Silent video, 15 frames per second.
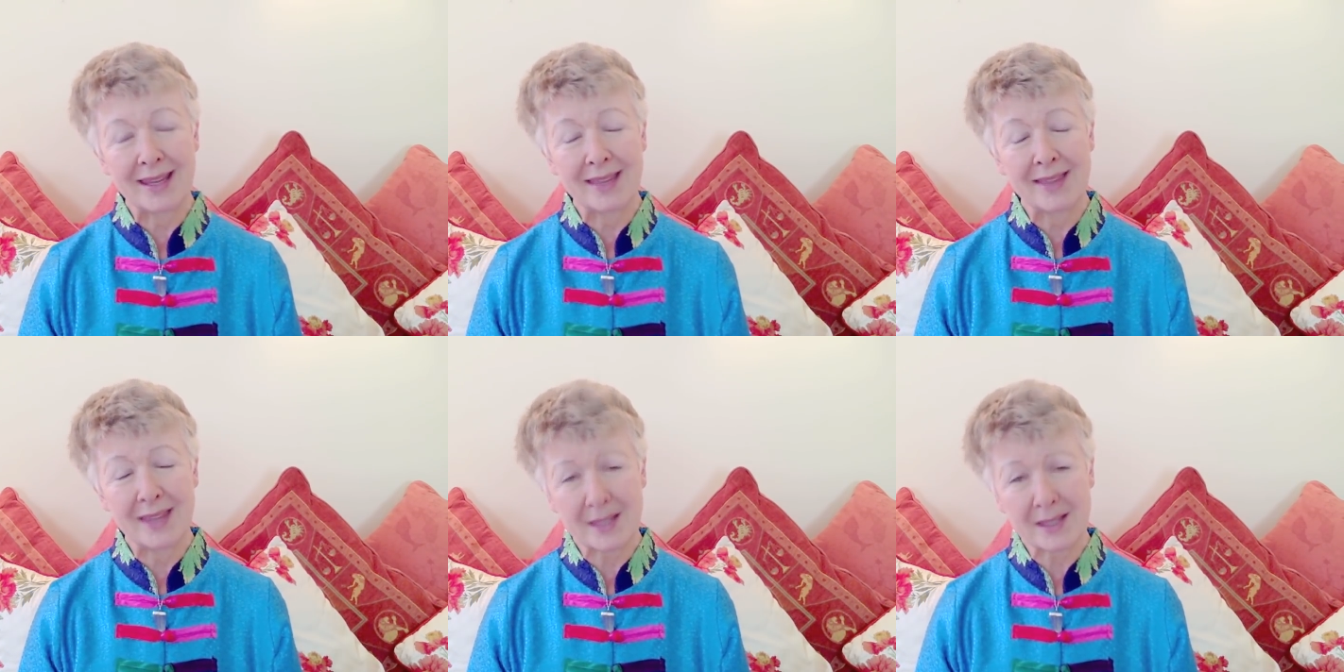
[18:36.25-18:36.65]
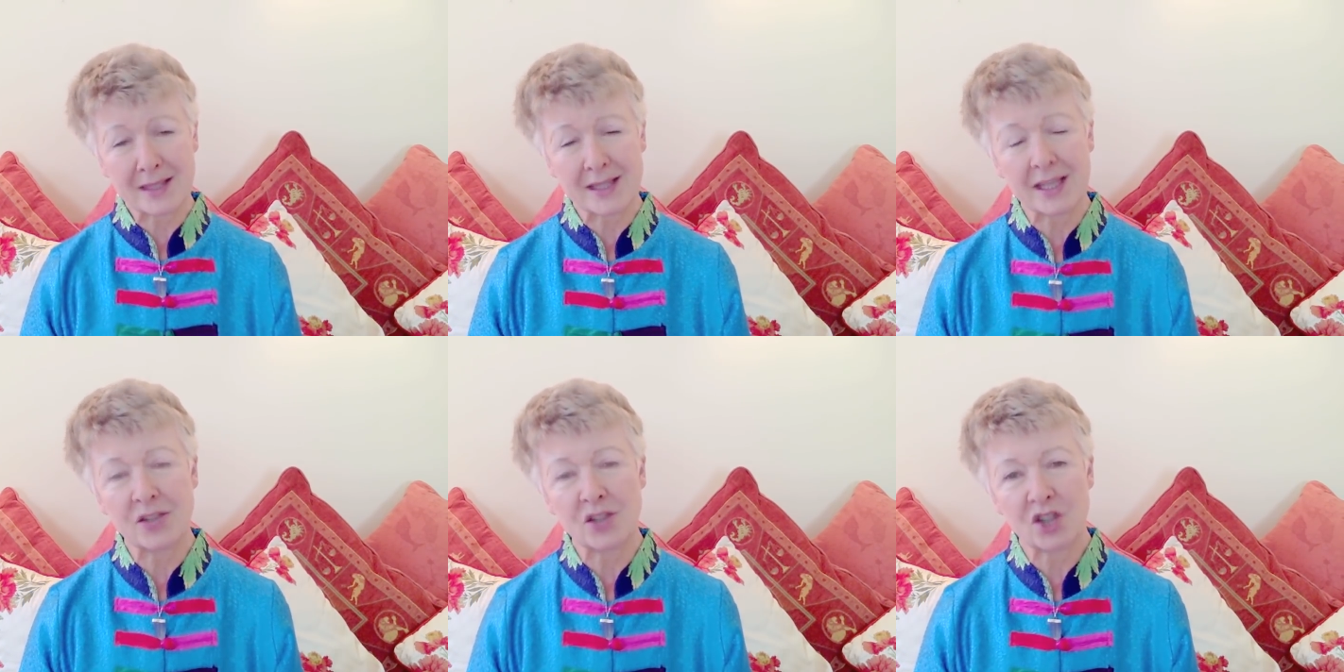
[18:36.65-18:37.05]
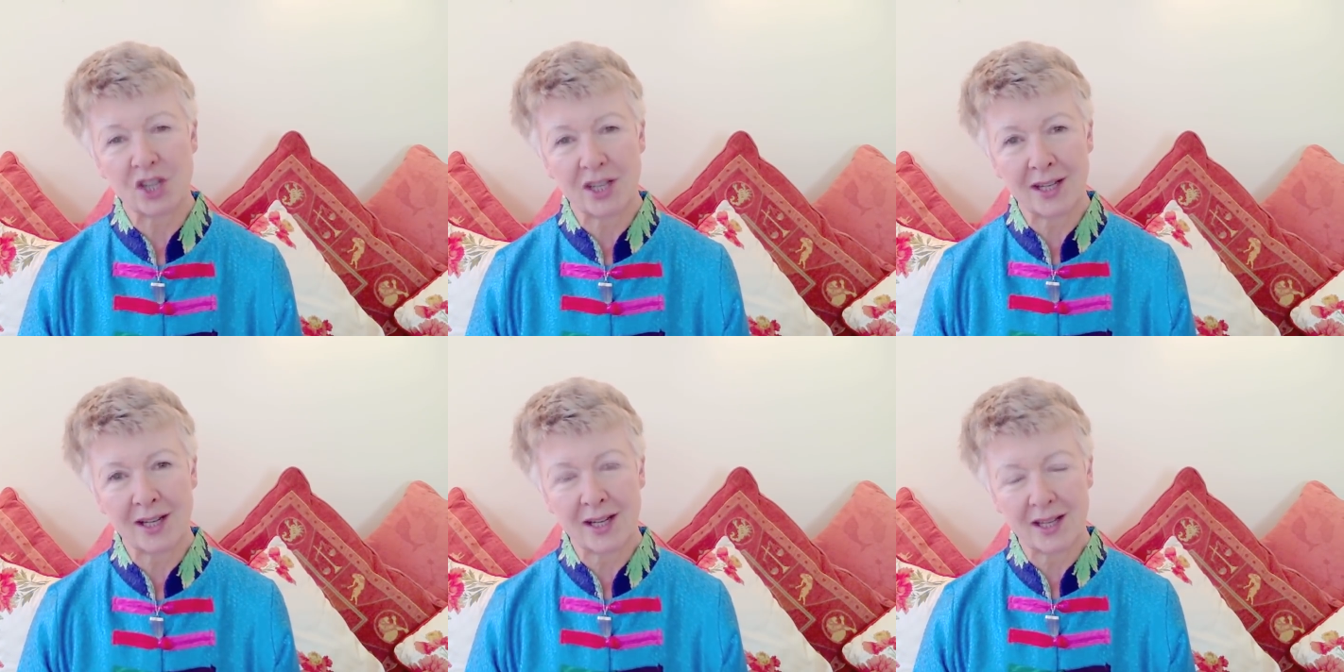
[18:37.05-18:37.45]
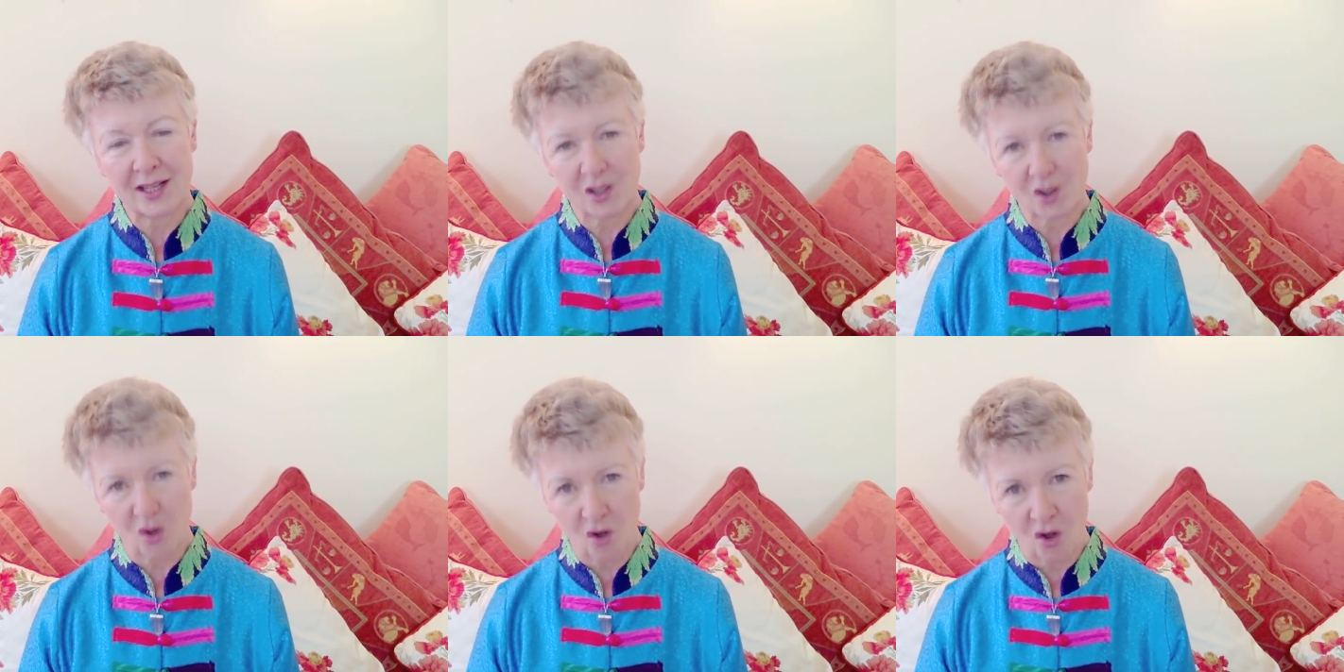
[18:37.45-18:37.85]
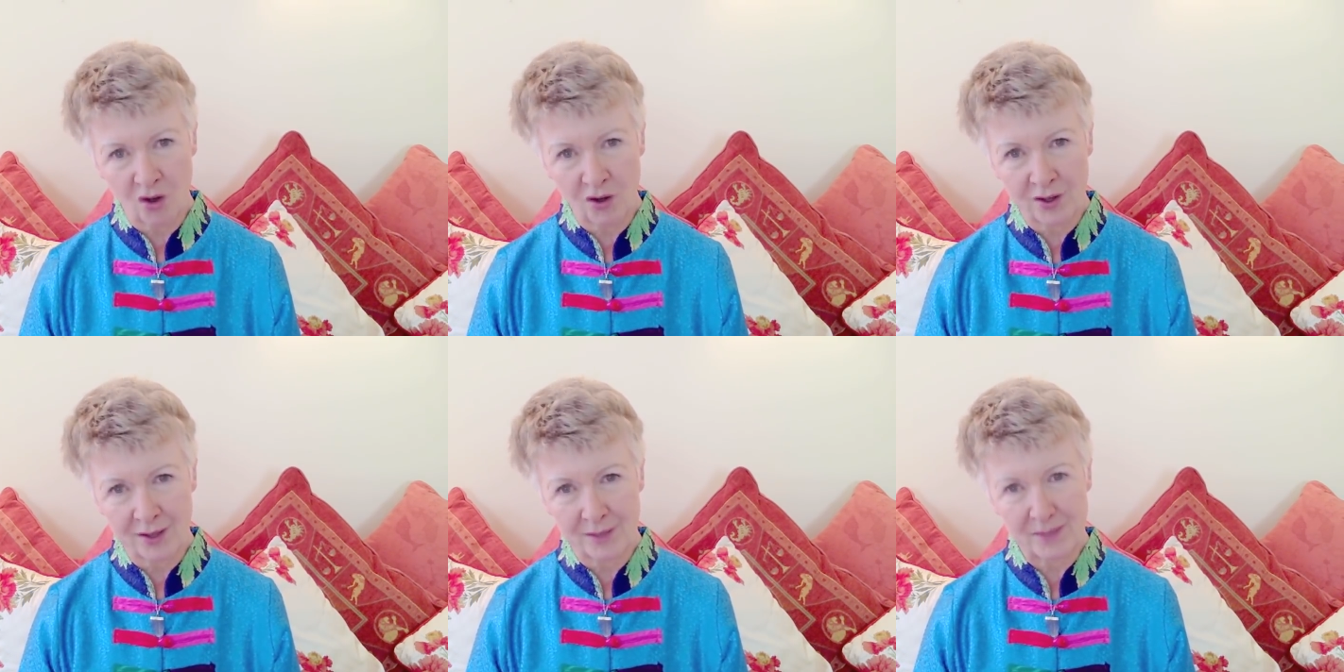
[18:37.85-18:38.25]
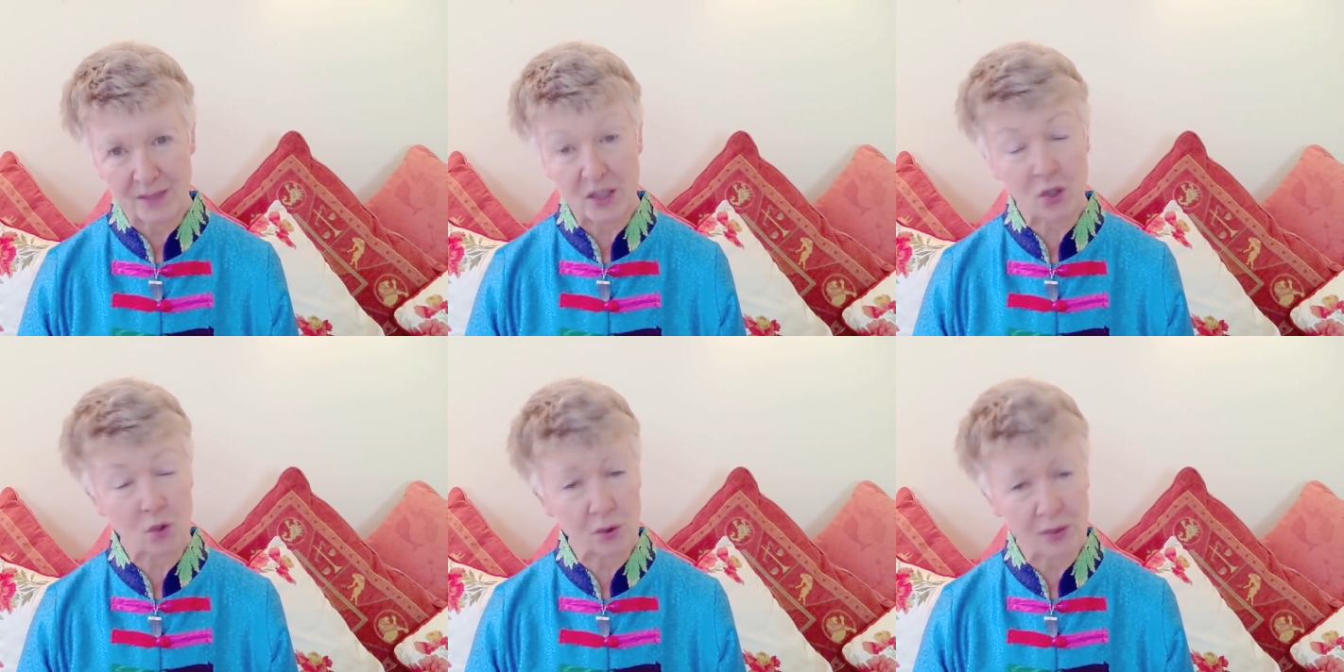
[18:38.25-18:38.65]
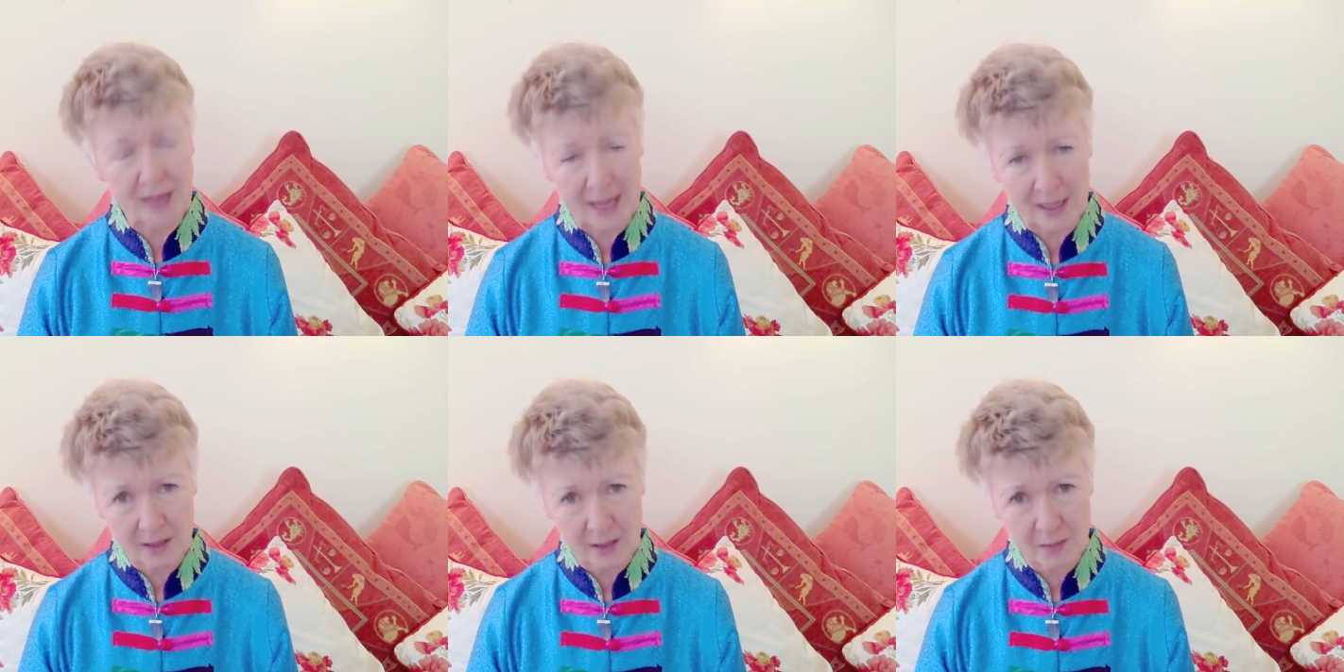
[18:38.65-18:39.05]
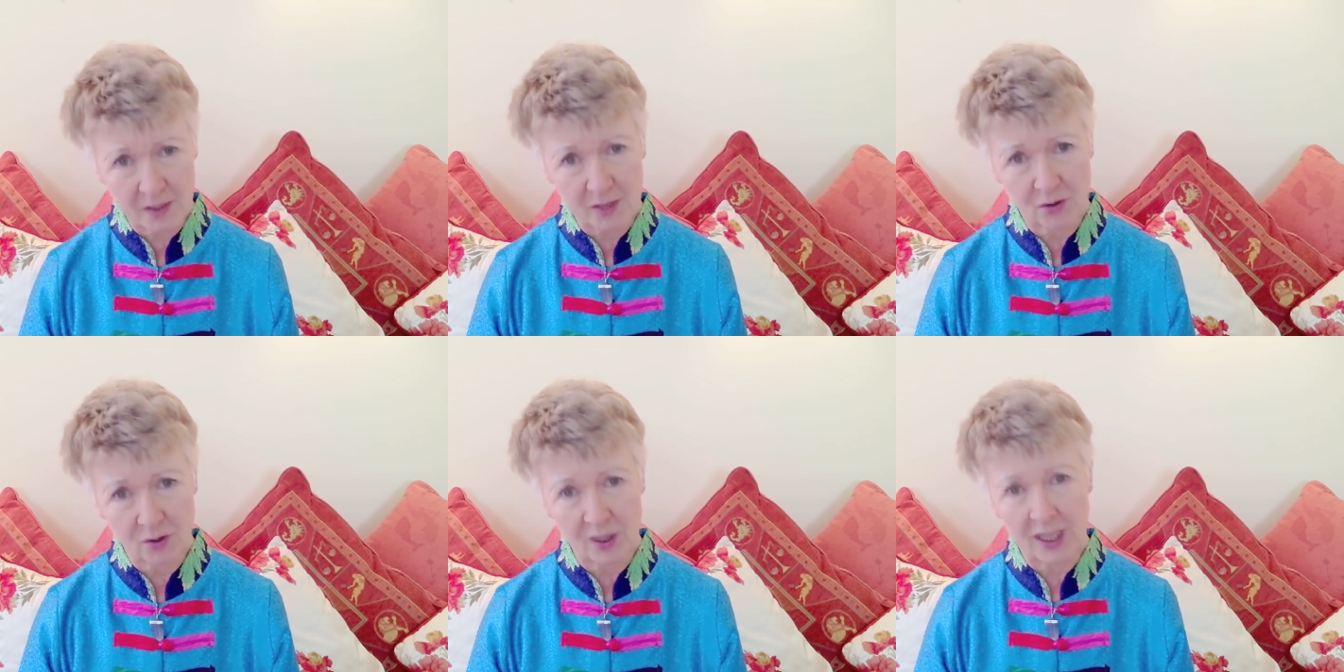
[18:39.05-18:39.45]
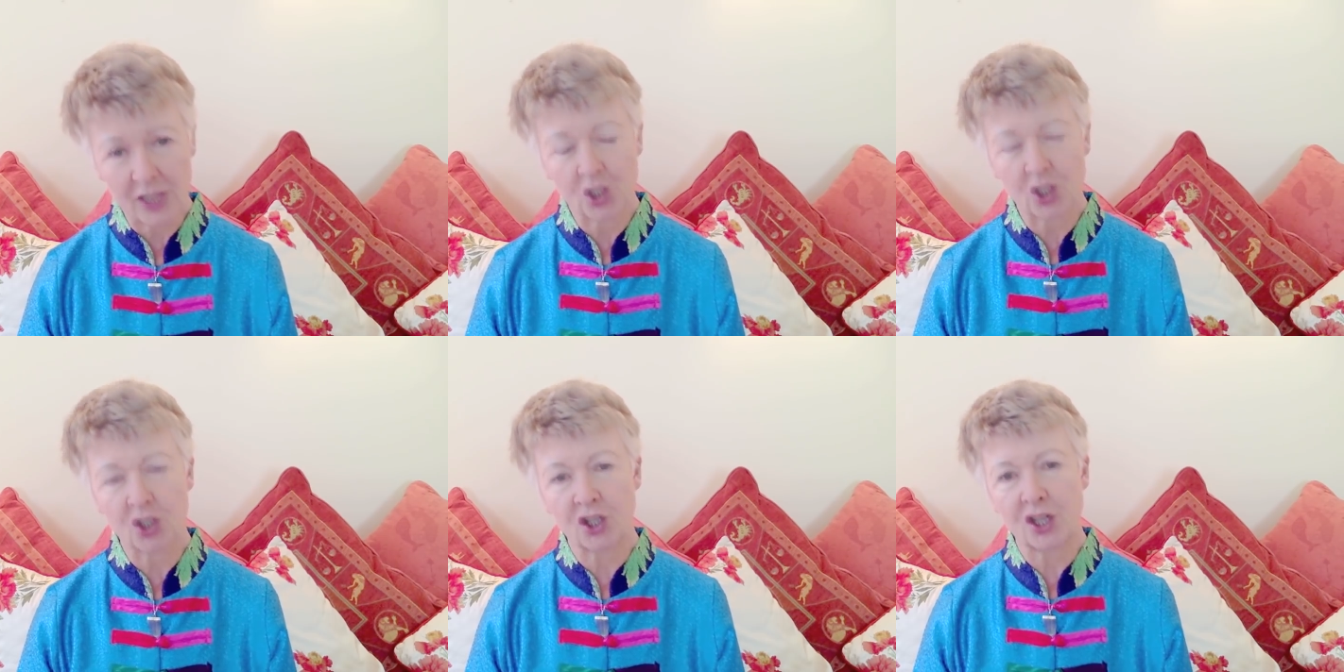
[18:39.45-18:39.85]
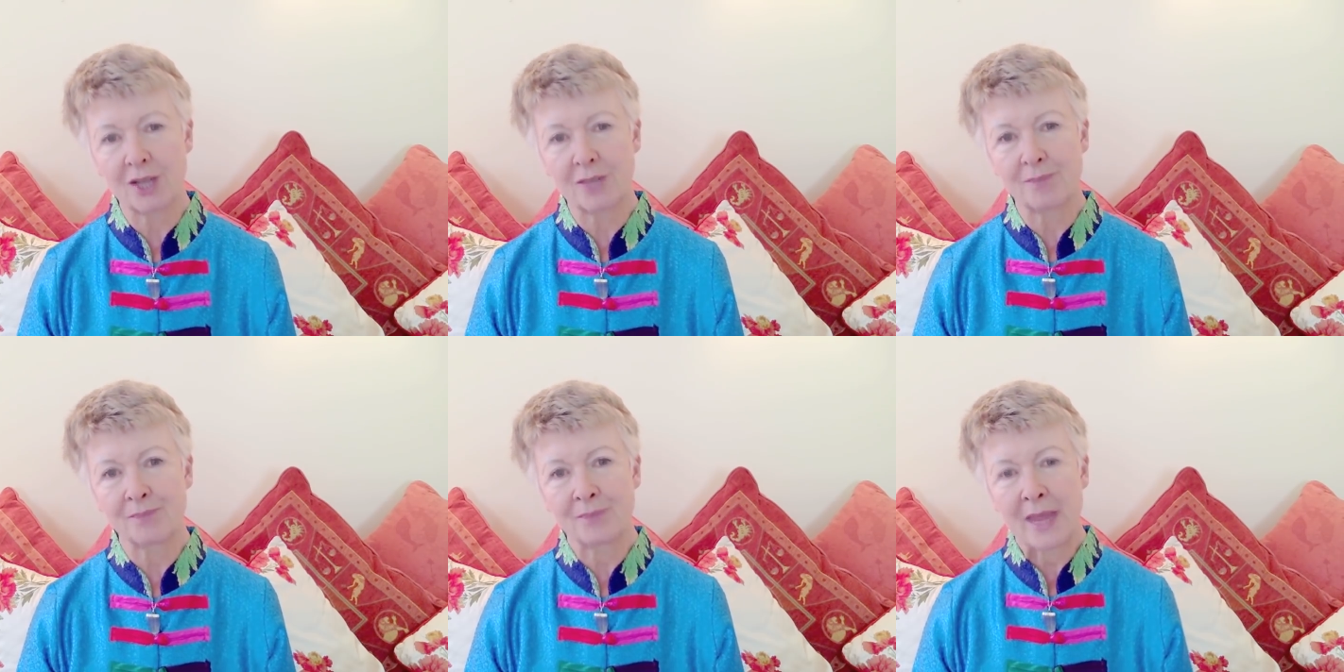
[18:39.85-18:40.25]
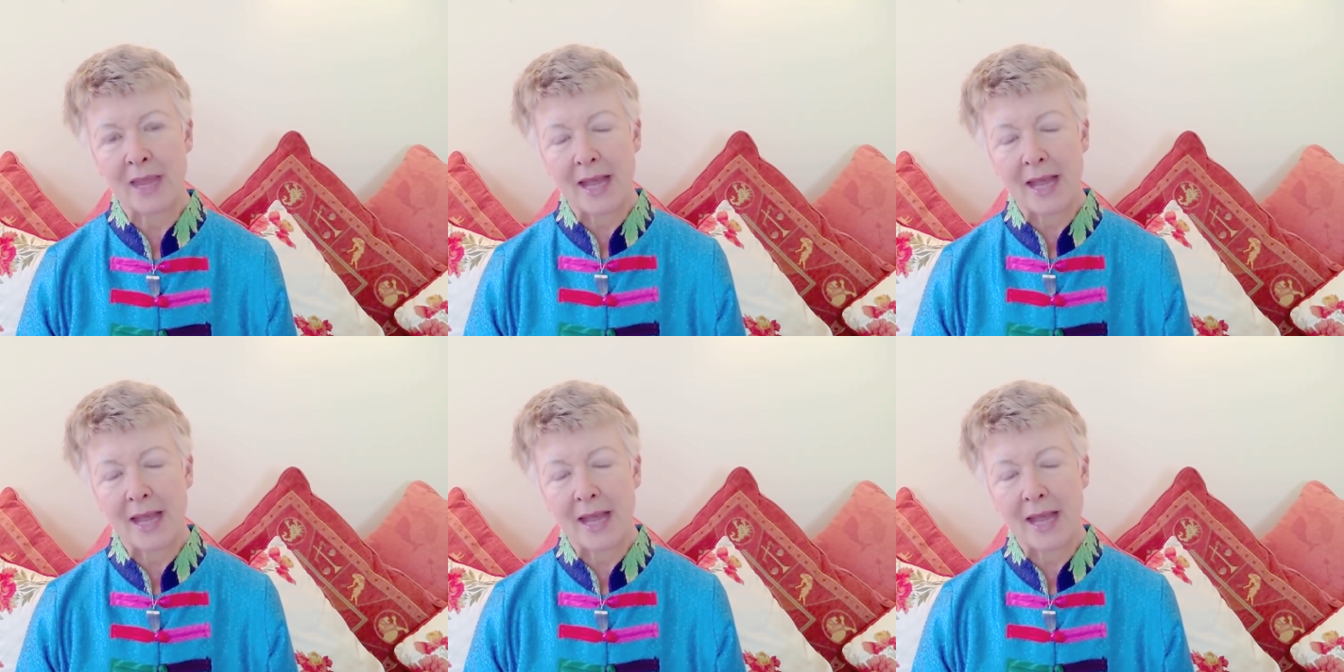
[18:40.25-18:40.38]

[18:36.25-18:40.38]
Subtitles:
This teaching is on, it's called The Alchemy of a Relationship,